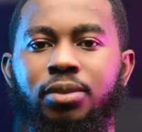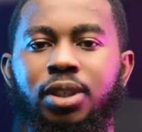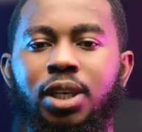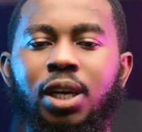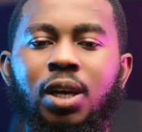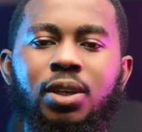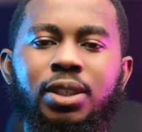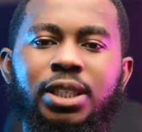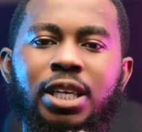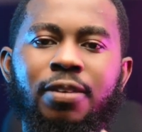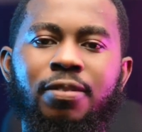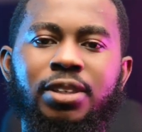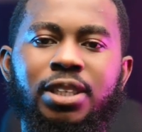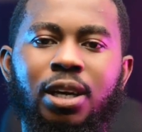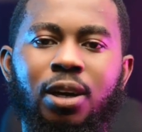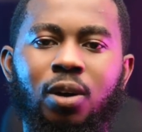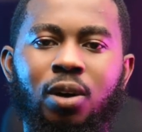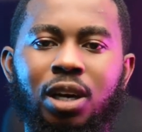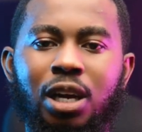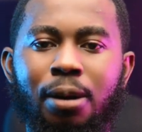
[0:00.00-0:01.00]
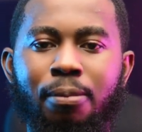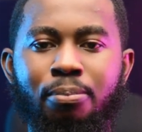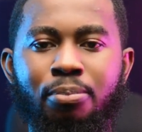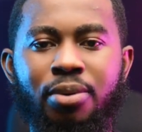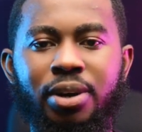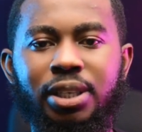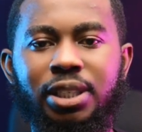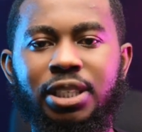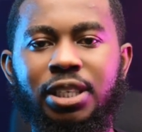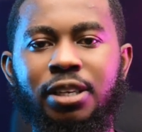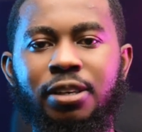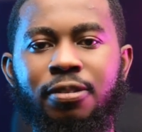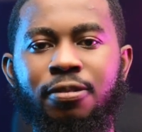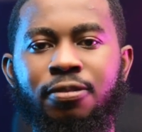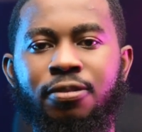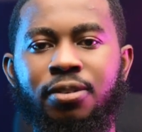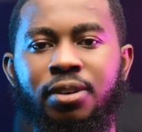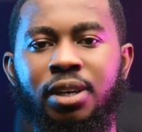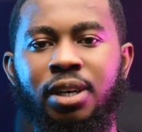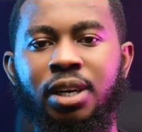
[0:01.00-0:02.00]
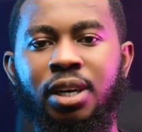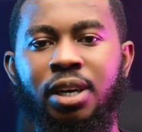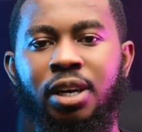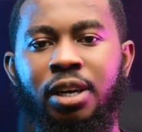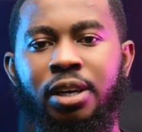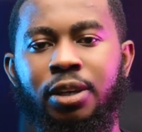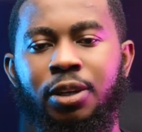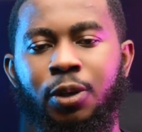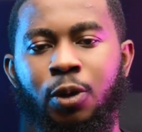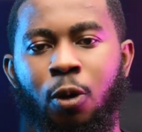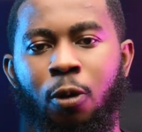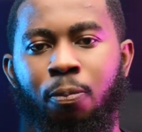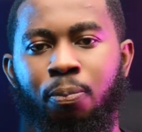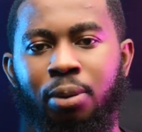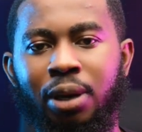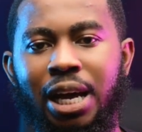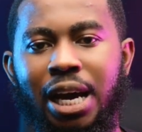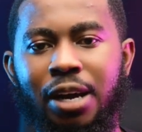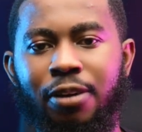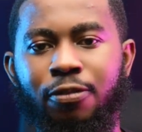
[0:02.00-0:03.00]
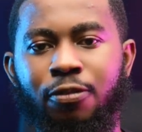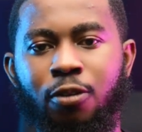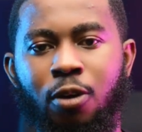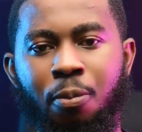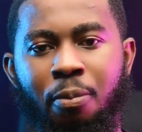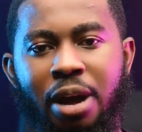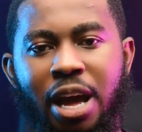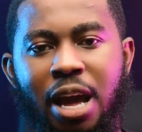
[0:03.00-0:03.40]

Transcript: Yello Save is a collaborative plan from